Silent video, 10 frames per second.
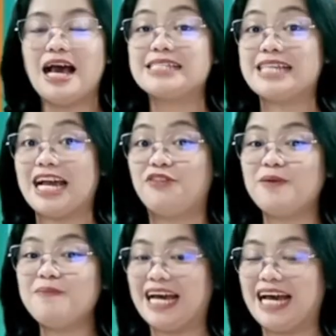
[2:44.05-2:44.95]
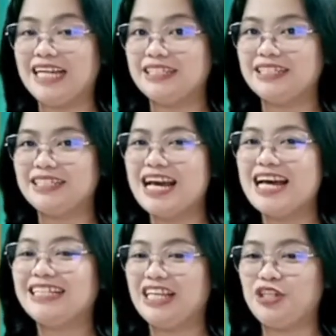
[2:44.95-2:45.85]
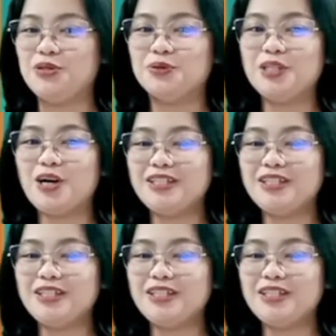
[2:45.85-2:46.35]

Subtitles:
Aside from that, did you know